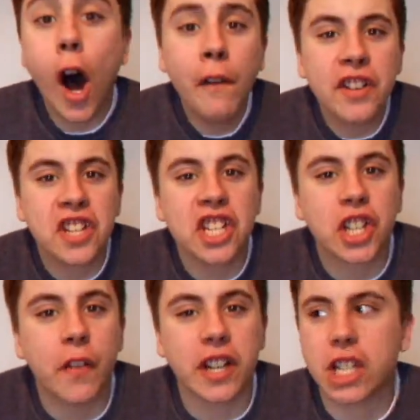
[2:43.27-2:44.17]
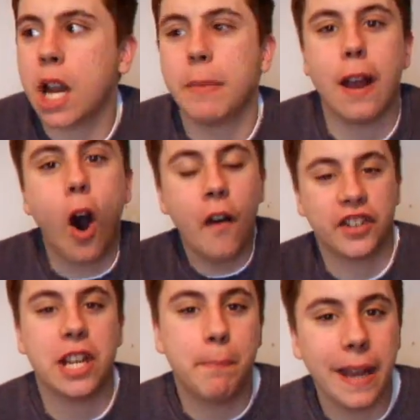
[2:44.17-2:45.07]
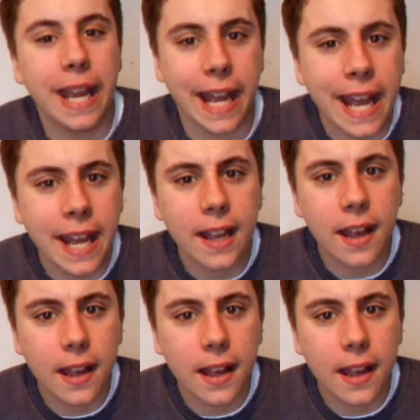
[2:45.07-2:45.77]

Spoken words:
Obviously something's going to obviously beat it.